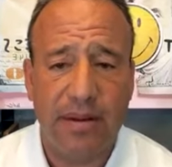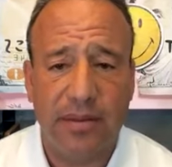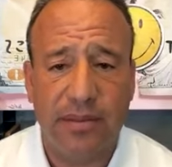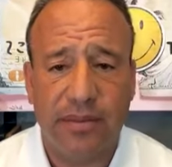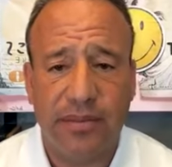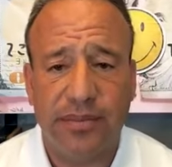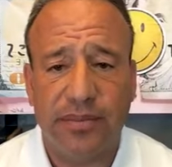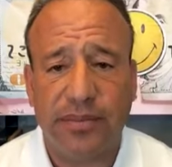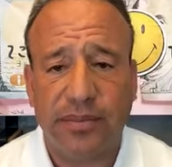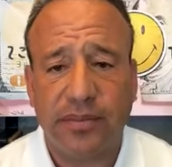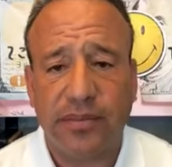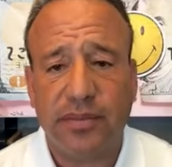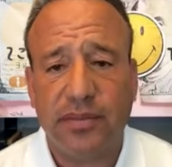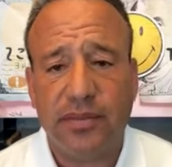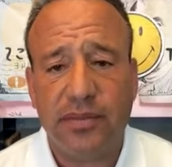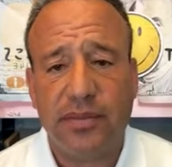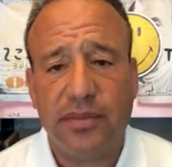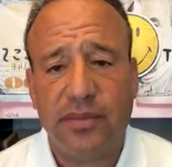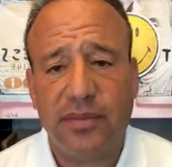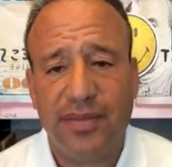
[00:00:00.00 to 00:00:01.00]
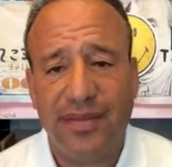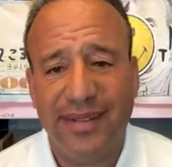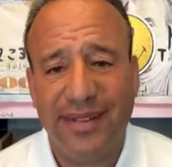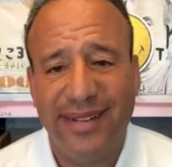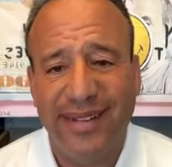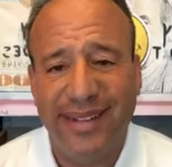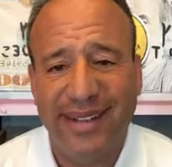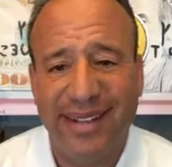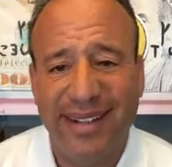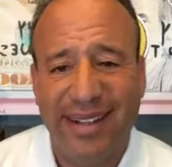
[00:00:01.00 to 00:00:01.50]

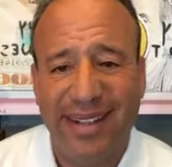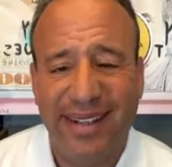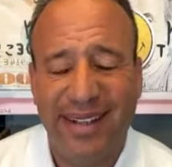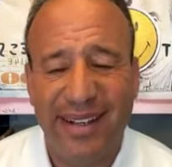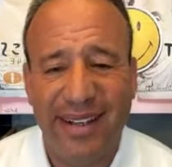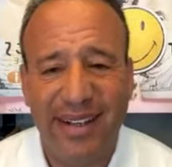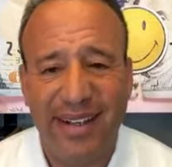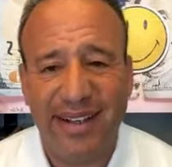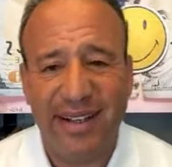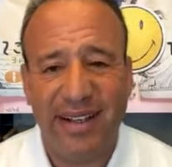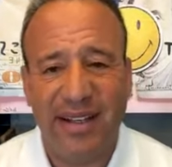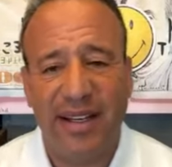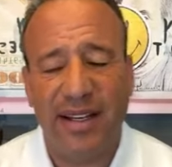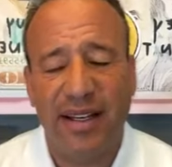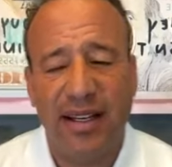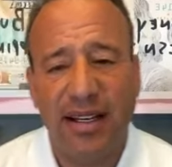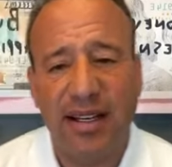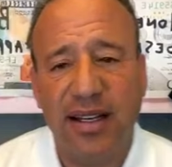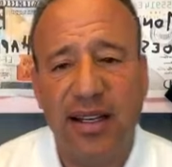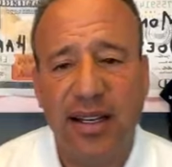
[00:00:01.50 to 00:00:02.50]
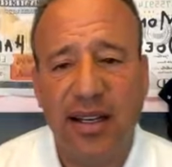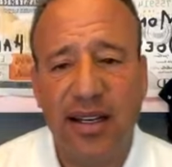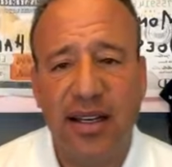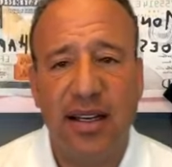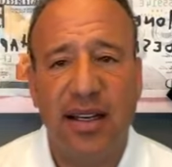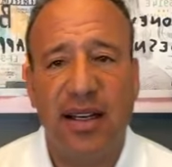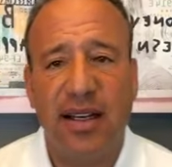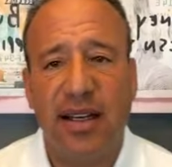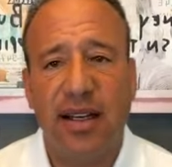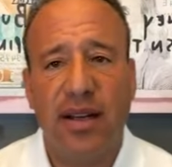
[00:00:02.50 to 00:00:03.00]

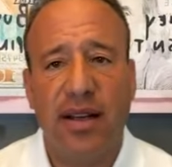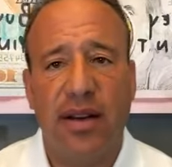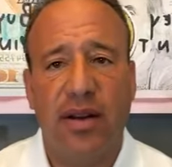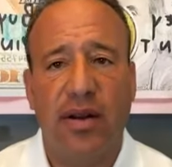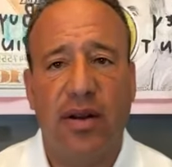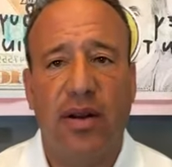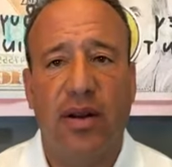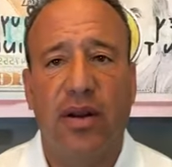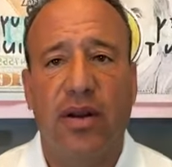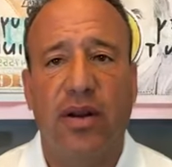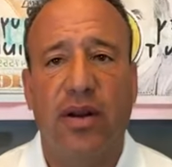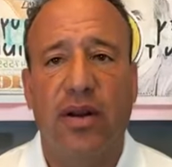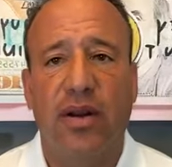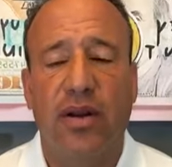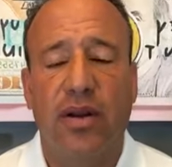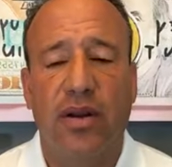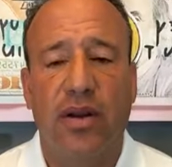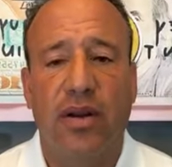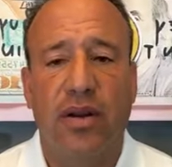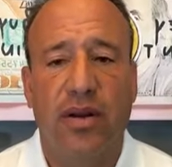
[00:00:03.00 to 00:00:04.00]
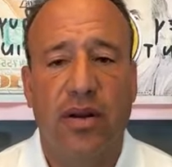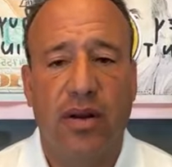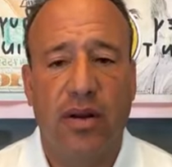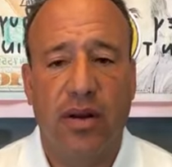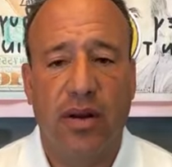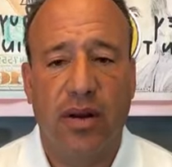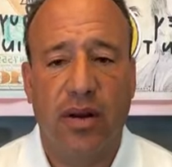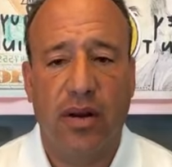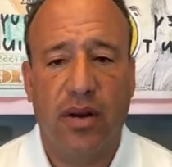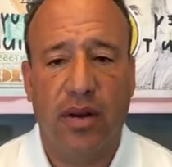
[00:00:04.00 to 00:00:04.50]

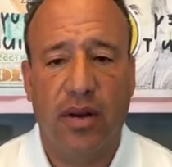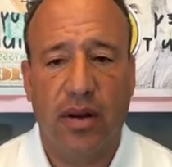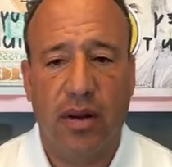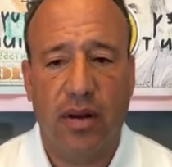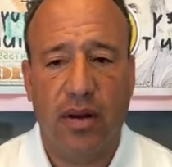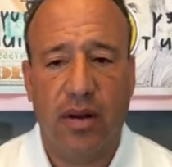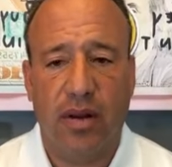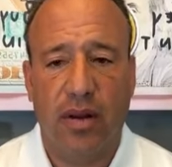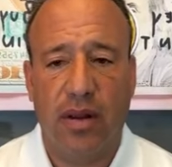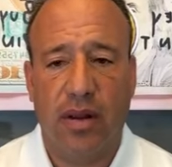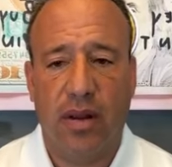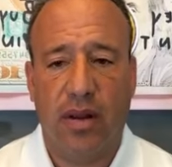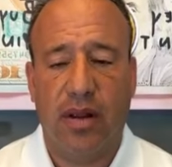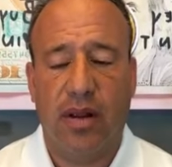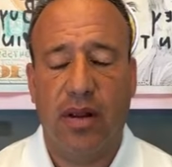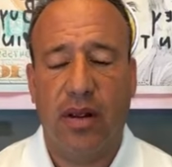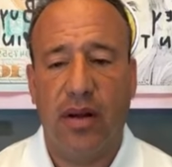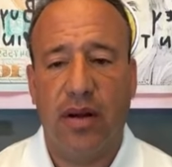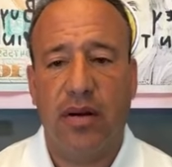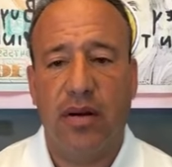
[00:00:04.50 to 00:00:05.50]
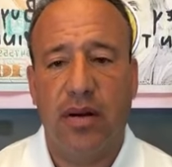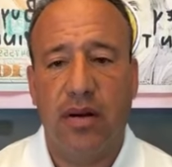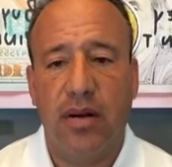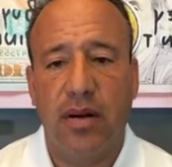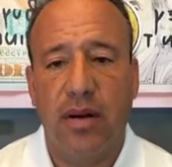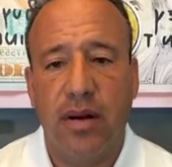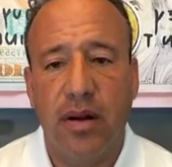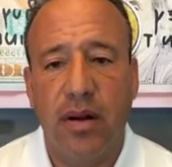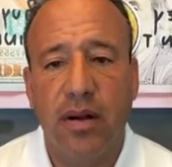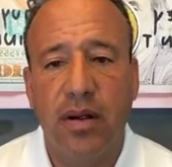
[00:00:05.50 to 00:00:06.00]

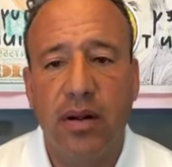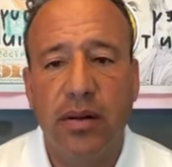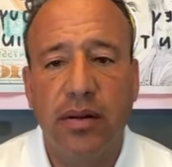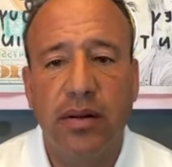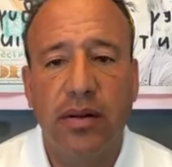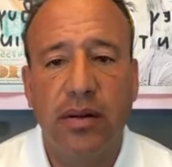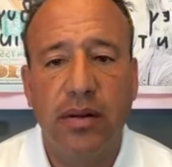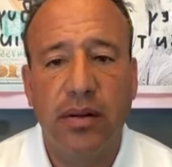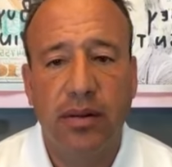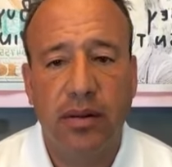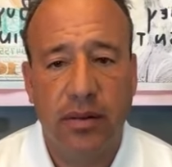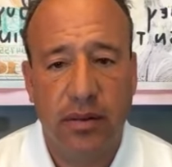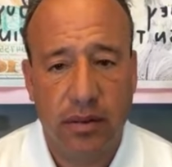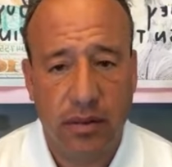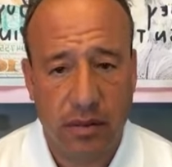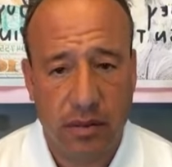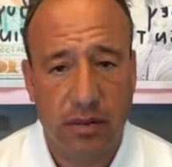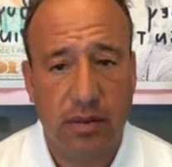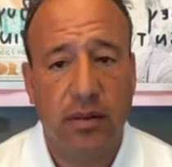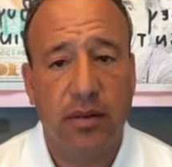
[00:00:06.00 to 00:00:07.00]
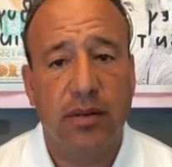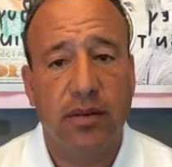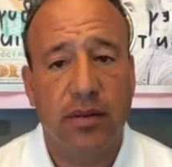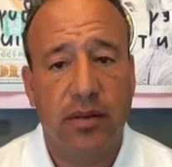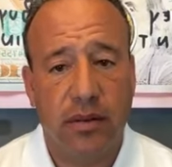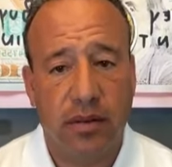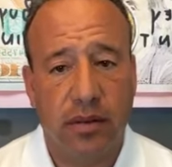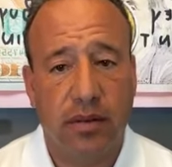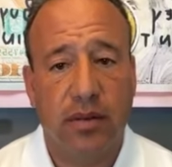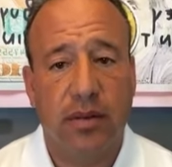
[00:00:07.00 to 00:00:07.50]

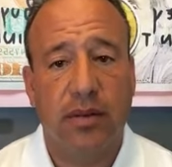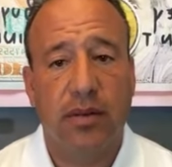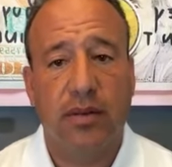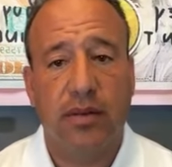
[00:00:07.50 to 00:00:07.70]
(not speaking)